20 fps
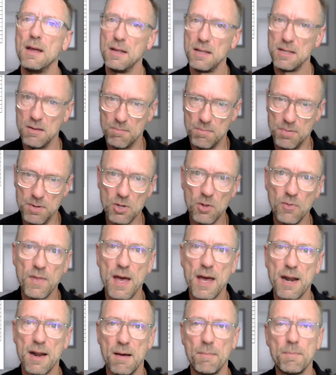You build
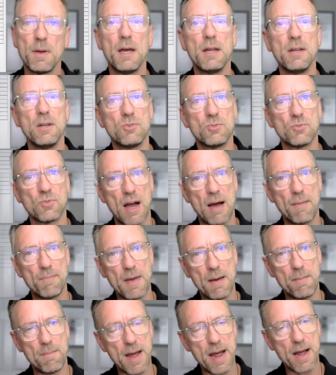that up and you drop
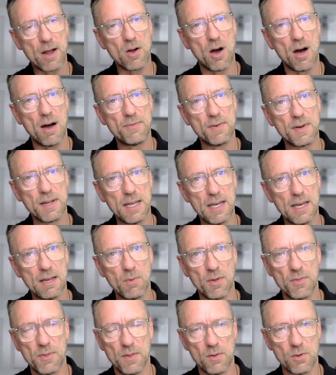that back off again
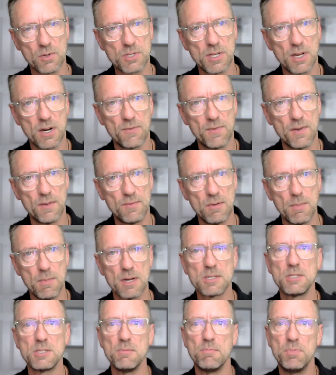within those 10 or 15
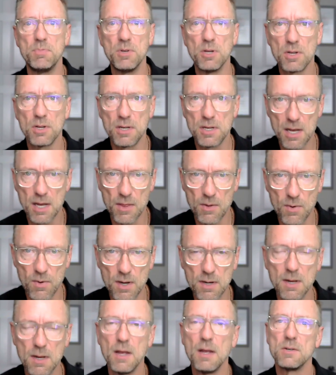minutes. You build another
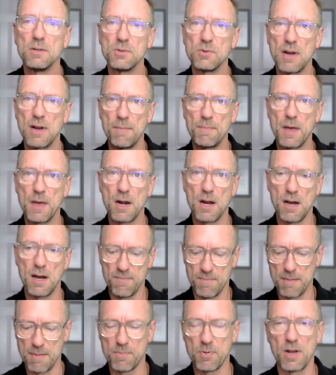one, drop that off
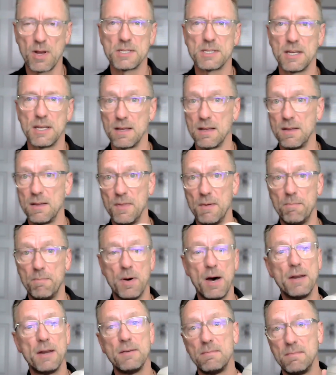by pressing the
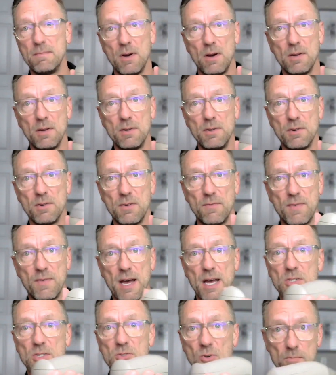button on your
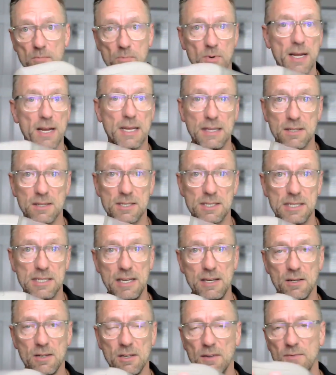device or breaking the
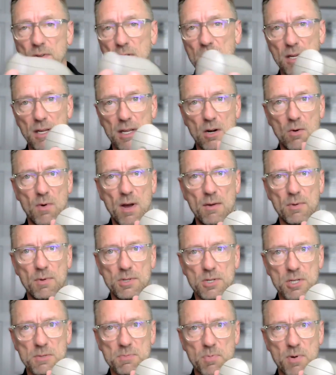seal. If you can get away with
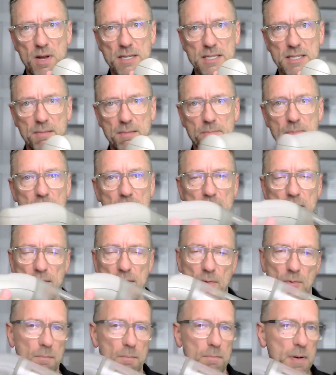just pressing the button,
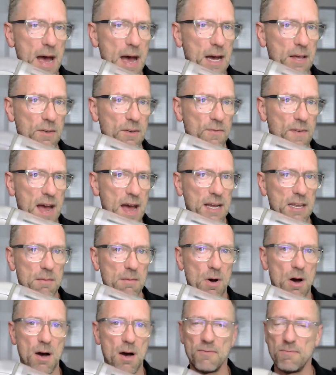that will back the vacuum
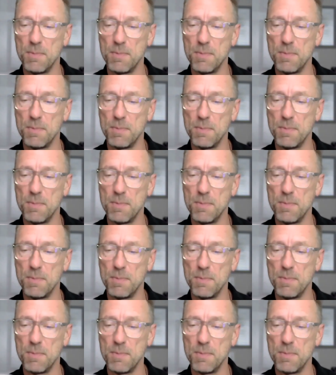off.